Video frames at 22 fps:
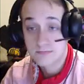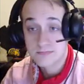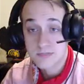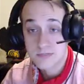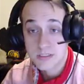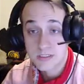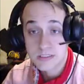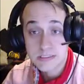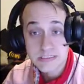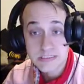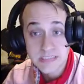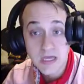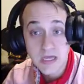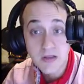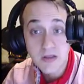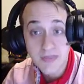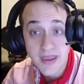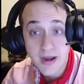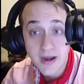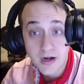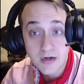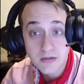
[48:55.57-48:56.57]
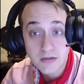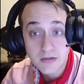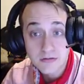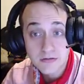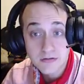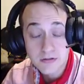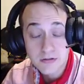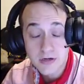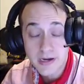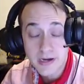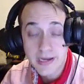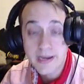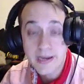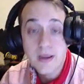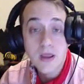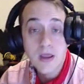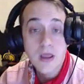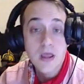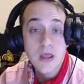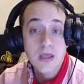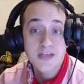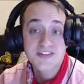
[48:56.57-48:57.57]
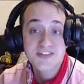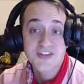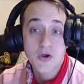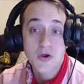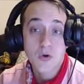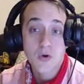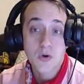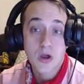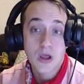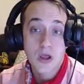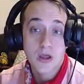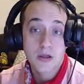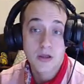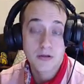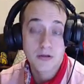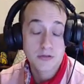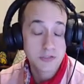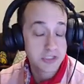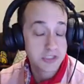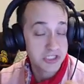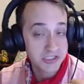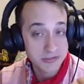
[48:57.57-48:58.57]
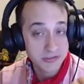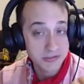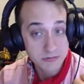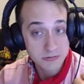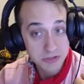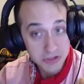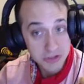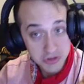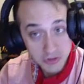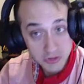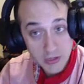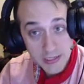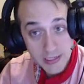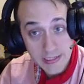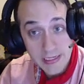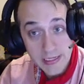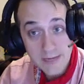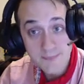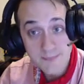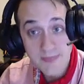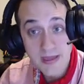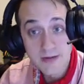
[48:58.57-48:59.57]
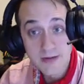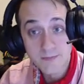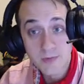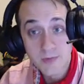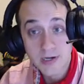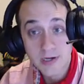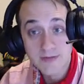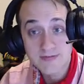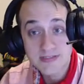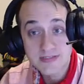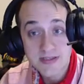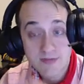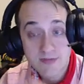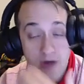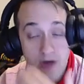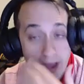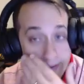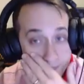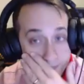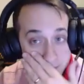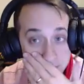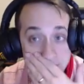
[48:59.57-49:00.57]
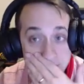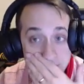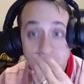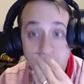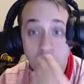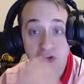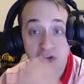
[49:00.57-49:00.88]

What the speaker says: Yeah, still there. Okay, so just try and keep that in mind if this ever happens to you.